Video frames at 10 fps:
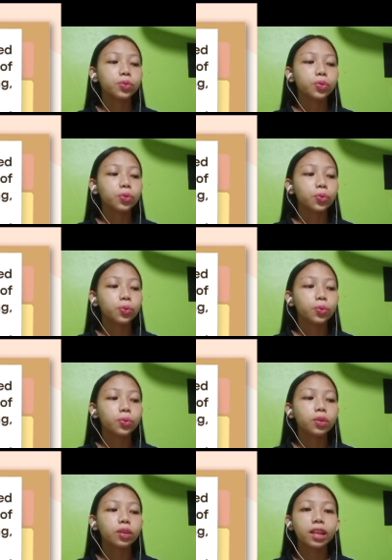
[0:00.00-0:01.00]
to
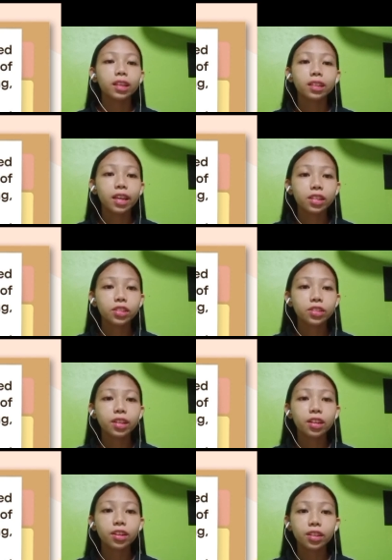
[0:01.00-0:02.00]
engage the
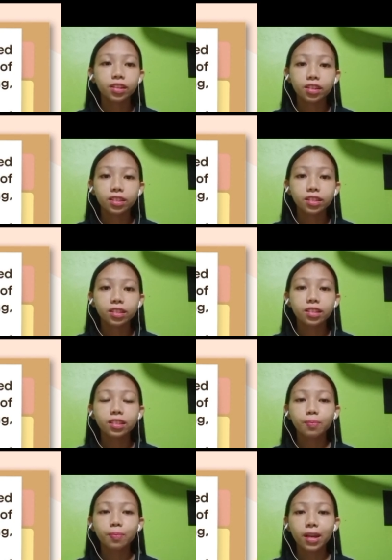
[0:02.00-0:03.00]
learners in
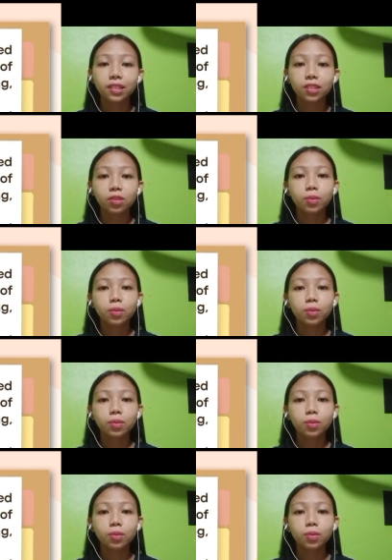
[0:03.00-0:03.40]
the process of